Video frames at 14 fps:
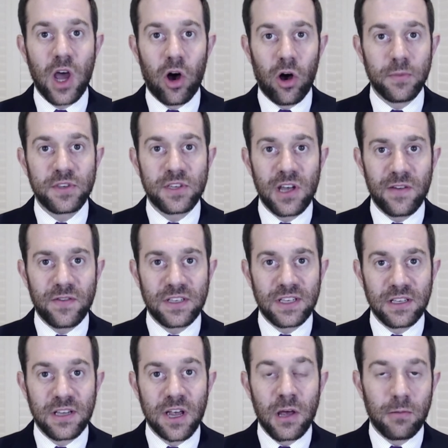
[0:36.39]
armed
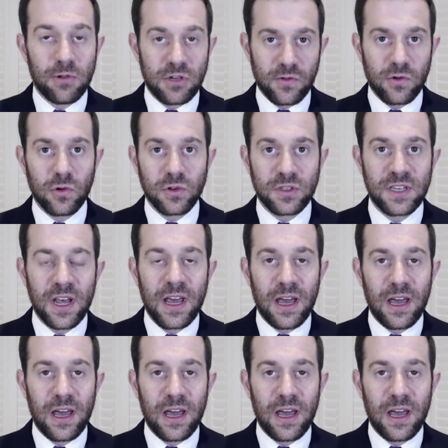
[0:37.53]
services, which, of course,